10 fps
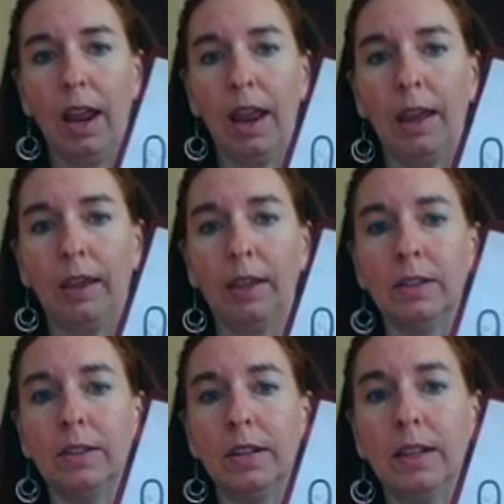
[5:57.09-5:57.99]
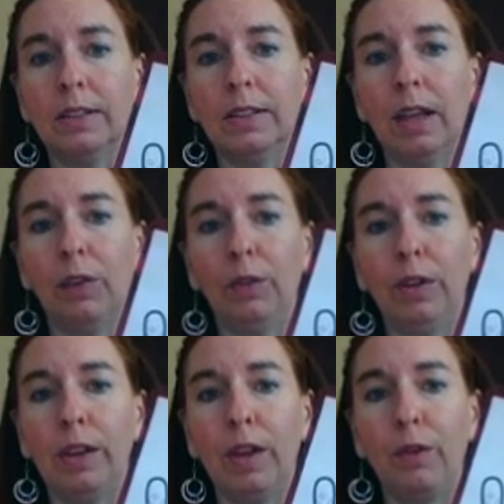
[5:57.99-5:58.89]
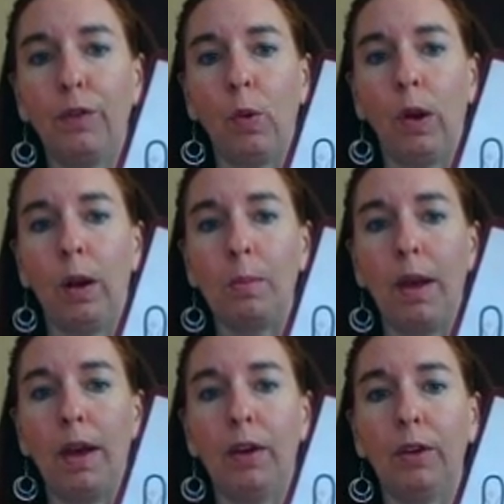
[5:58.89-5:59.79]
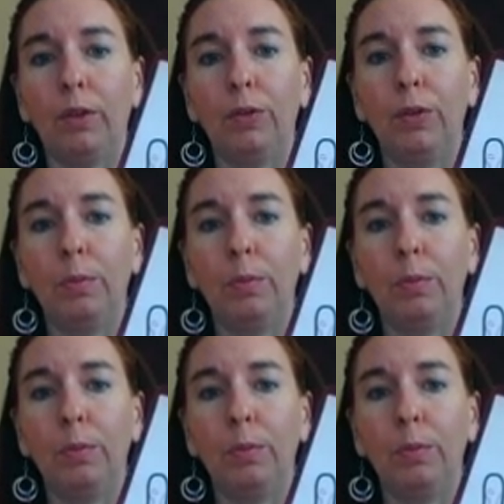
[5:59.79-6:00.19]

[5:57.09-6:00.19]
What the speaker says: And it's definitely a form of